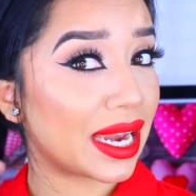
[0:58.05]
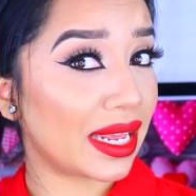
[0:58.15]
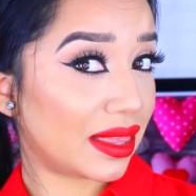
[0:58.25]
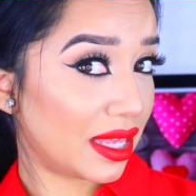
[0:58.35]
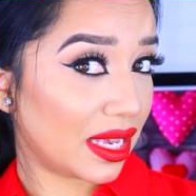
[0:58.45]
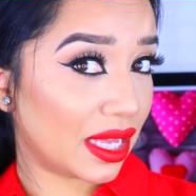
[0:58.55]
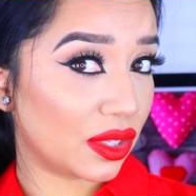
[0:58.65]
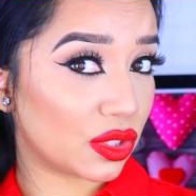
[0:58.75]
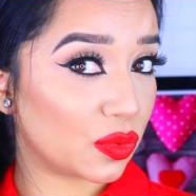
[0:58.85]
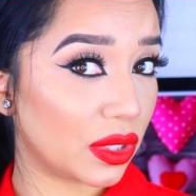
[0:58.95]
and I think it
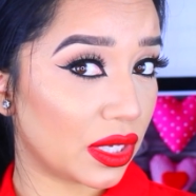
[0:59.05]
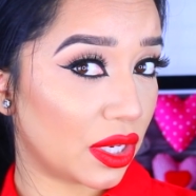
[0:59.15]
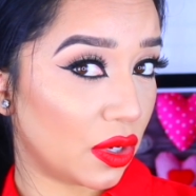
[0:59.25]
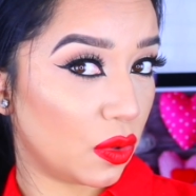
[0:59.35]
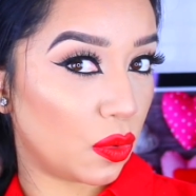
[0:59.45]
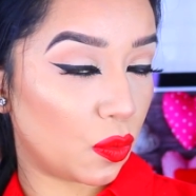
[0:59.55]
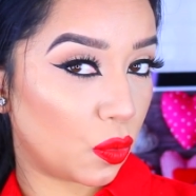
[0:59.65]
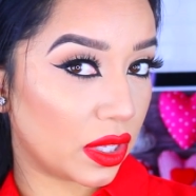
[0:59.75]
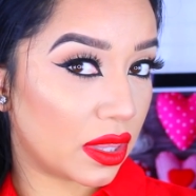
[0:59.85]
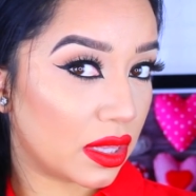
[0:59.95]
looks really cute
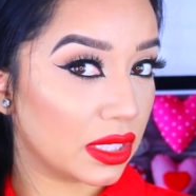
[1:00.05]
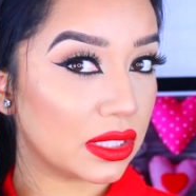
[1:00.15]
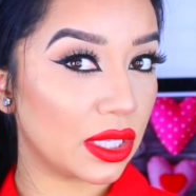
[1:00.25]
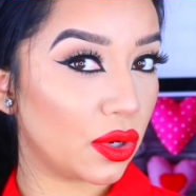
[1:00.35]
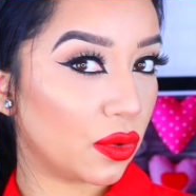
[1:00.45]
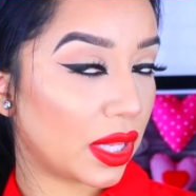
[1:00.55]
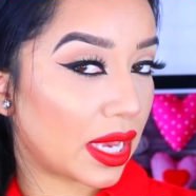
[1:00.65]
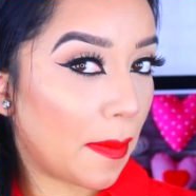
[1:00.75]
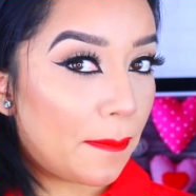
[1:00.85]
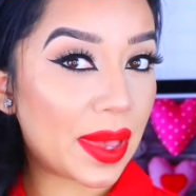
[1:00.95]
with this little
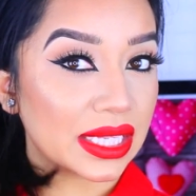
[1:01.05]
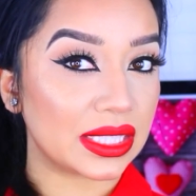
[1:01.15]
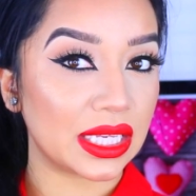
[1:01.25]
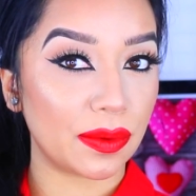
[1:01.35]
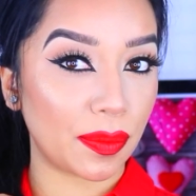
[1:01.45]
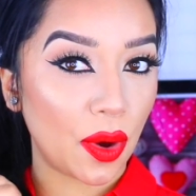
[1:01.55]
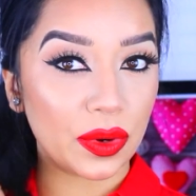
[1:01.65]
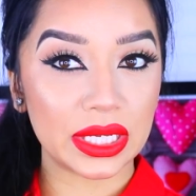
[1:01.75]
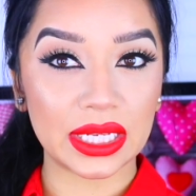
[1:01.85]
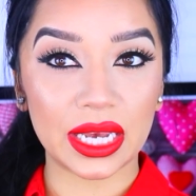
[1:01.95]
like messy
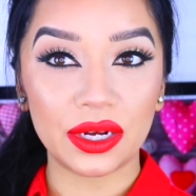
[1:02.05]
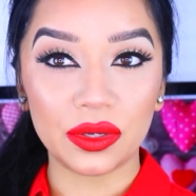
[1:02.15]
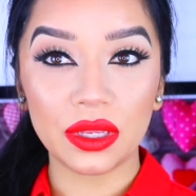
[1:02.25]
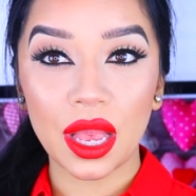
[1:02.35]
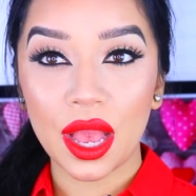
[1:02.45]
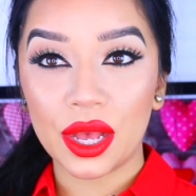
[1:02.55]
ponytail.